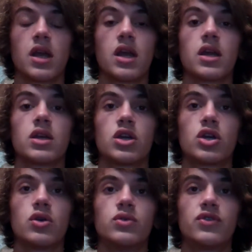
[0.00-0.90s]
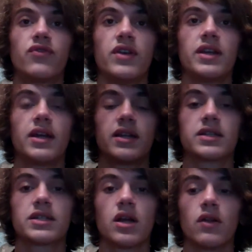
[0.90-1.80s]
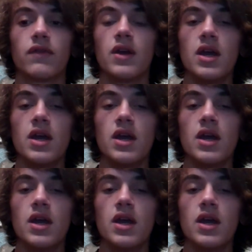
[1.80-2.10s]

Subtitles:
a huge feat in itself,